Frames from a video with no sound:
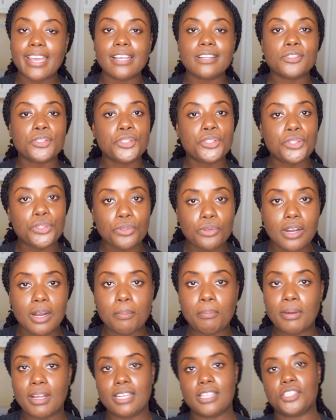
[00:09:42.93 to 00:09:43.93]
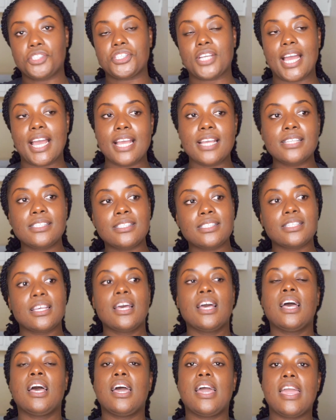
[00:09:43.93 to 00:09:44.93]
do apologize
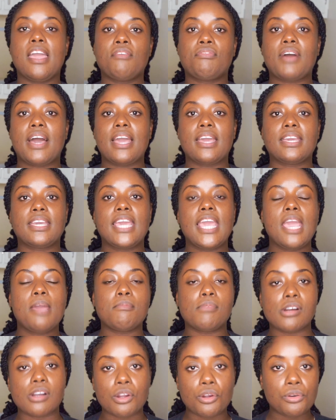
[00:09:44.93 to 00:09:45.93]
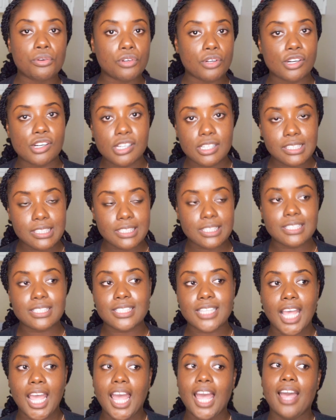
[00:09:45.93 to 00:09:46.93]
if I came across
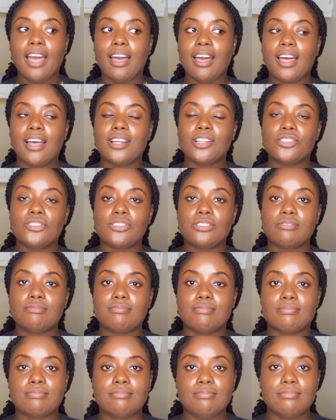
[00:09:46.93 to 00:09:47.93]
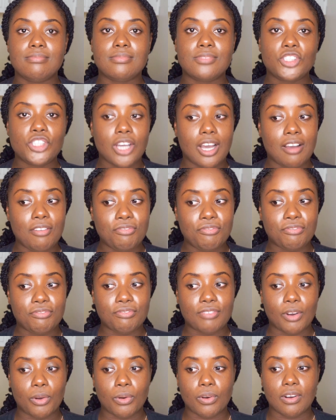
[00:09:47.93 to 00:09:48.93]
tough
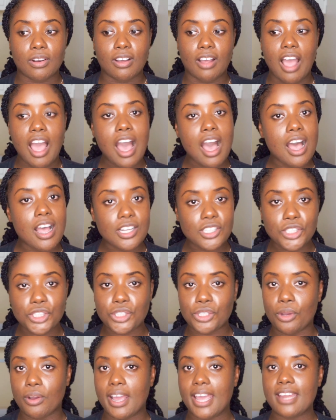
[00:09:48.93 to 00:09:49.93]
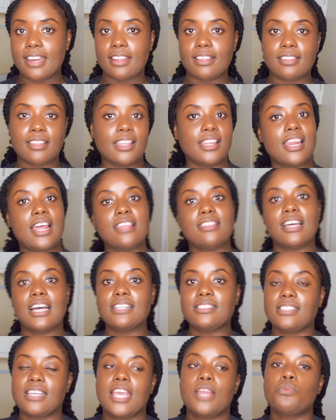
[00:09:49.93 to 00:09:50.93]
or harsh or anything like
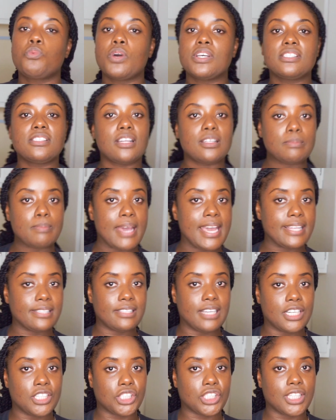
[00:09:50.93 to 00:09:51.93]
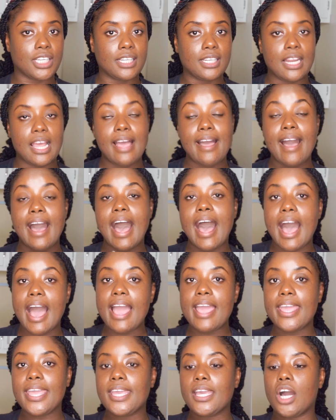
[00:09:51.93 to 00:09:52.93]
that. It was not my intention.
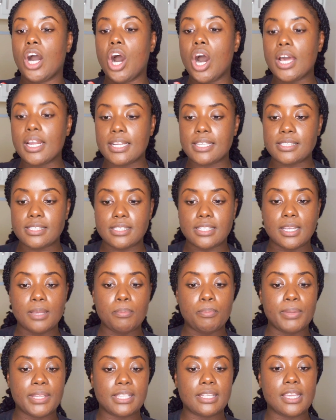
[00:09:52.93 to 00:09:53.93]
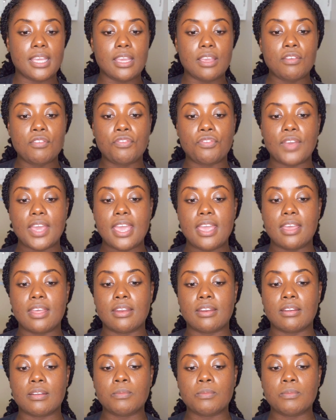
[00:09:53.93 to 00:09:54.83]
I honestly believe in